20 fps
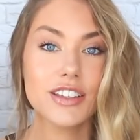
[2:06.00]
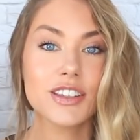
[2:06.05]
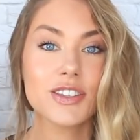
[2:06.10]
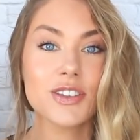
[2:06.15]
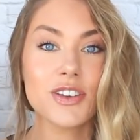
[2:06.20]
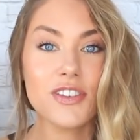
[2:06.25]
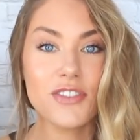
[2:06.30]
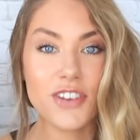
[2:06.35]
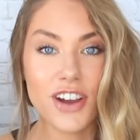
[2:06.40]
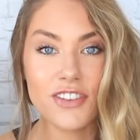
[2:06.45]

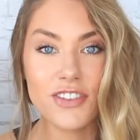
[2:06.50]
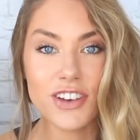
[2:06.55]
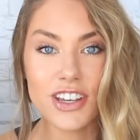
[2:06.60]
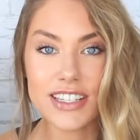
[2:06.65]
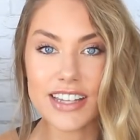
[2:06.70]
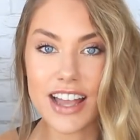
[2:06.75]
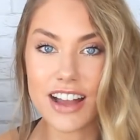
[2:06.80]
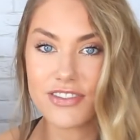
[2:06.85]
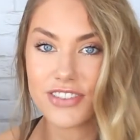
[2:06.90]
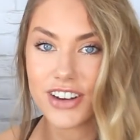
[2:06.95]
So the very
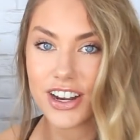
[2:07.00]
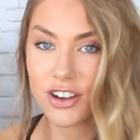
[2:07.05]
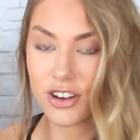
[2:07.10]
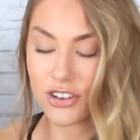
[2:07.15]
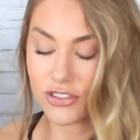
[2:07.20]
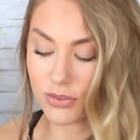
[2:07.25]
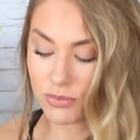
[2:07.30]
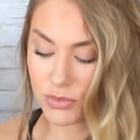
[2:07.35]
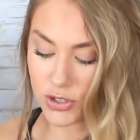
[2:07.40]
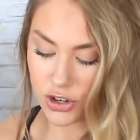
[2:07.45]
first outfit I
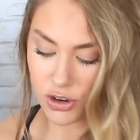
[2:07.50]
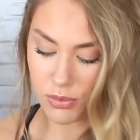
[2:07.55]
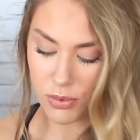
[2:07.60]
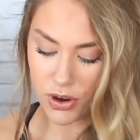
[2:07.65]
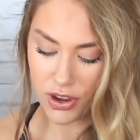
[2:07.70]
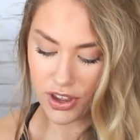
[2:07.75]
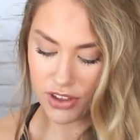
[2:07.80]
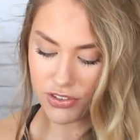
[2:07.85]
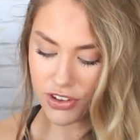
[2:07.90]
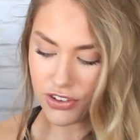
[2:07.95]
got from
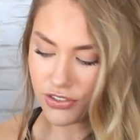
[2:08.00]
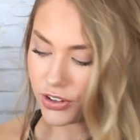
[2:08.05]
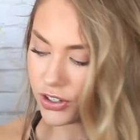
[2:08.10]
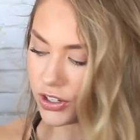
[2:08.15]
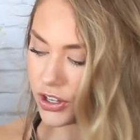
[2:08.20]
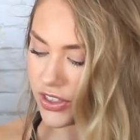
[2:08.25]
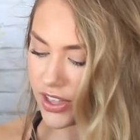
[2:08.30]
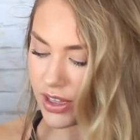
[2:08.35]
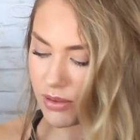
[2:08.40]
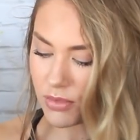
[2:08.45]
Showpo, if you
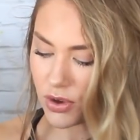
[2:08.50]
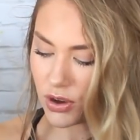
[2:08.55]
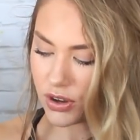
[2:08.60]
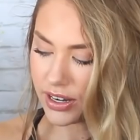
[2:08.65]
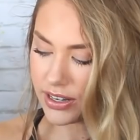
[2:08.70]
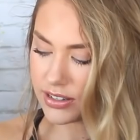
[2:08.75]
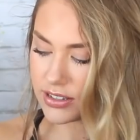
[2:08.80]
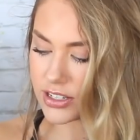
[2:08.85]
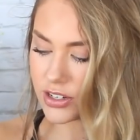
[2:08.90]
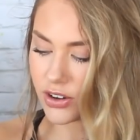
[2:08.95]
follow them
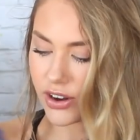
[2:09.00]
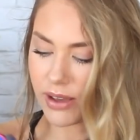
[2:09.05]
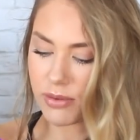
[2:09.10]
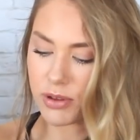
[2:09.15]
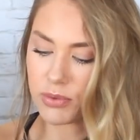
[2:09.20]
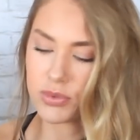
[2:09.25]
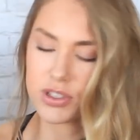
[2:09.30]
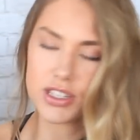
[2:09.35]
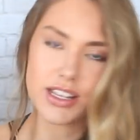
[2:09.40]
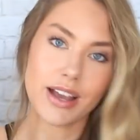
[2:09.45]
on
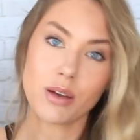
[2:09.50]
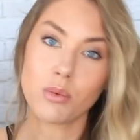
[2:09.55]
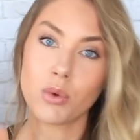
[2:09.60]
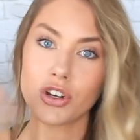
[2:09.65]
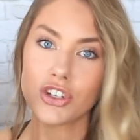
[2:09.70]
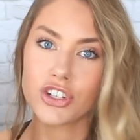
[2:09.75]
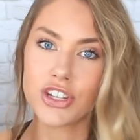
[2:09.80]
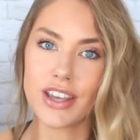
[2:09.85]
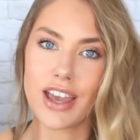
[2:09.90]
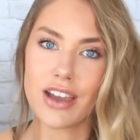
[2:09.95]
Instagram and was like
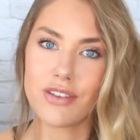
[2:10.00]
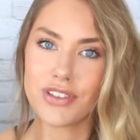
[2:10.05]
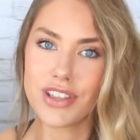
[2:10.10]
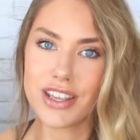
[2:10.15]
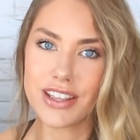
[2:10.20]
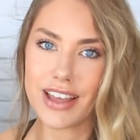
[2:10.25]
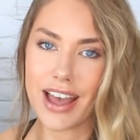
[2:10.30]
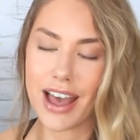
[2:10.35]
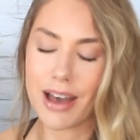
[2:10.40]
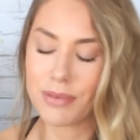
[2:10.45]
watching
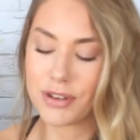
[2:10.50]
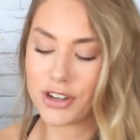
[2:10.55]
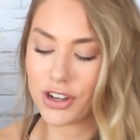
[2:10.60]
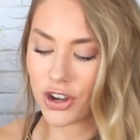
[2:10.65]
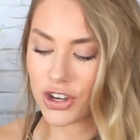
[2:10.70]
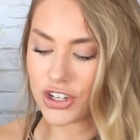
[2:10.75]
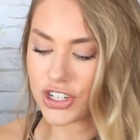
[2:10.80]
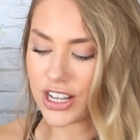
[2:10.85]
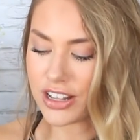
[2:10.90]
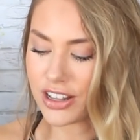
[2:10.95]
everything that happened at
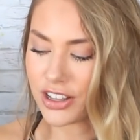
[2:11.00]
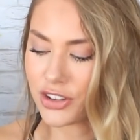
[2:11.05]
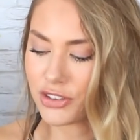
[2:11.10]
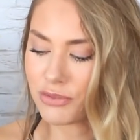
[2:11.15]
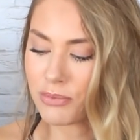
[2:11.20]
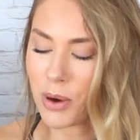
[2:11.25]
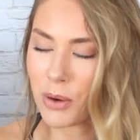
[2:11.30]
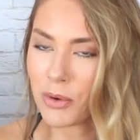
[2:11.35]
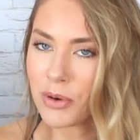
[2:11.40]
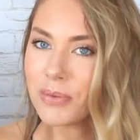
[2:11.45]
Coachella,
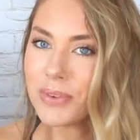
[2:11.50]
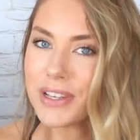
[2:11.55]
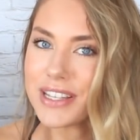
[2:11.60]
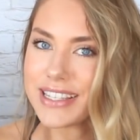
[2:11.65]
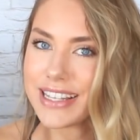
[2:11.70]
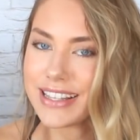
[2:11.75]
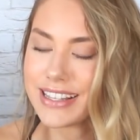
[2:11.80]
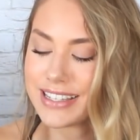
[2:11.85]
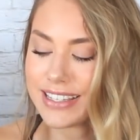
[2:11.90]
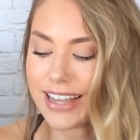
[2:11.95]
you've probably
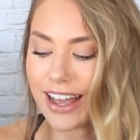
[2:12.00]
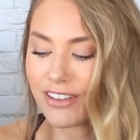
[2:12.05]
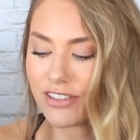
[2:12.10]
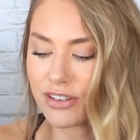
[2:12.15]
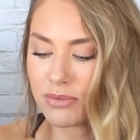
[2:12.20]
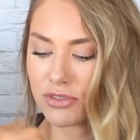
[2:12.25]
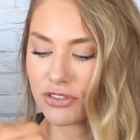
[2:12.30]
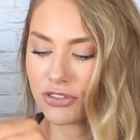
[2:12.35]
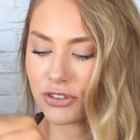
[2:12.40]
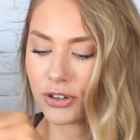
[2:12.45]
seen this
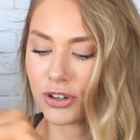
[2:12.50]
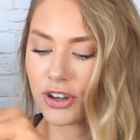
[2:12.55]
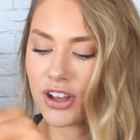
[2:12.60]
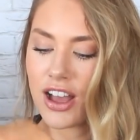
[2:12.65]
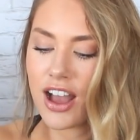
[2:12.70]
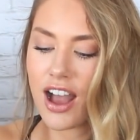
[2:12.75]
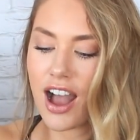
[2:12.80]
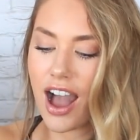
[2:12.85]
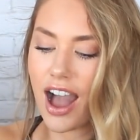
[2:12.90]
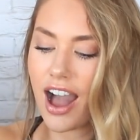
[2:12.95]
outfit before.
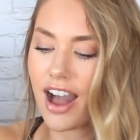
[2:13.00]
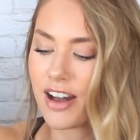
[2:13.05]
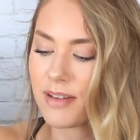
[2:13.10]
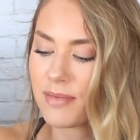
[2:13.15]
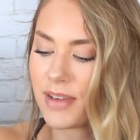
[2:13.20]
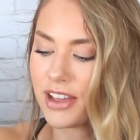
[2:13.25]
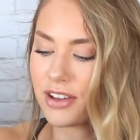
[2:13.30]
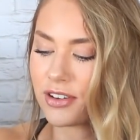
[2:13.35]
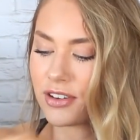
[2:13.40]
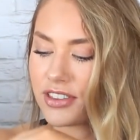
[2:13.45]

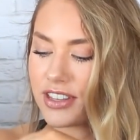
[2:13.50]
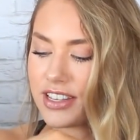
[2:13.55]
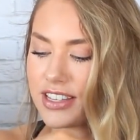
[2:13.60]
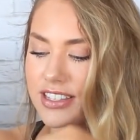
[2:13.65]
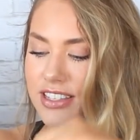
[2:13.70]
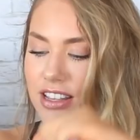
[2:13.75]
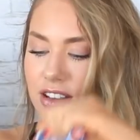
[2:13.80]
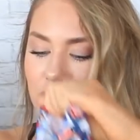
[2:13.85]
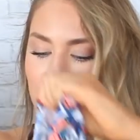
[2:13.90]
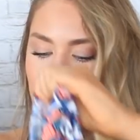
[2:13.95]
Um, I got this